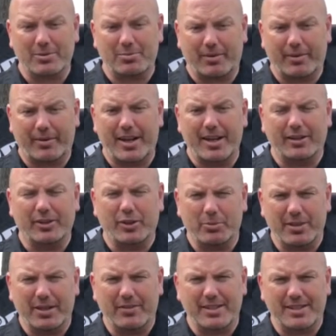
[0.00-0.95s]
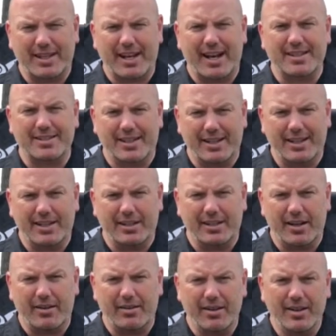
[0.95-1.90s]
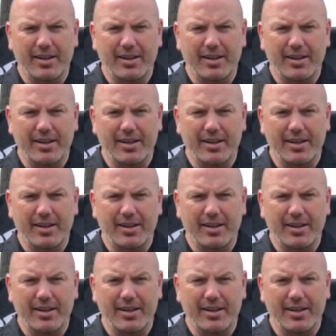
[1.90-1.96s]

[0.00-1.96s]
provide a little bit of viscosity in there.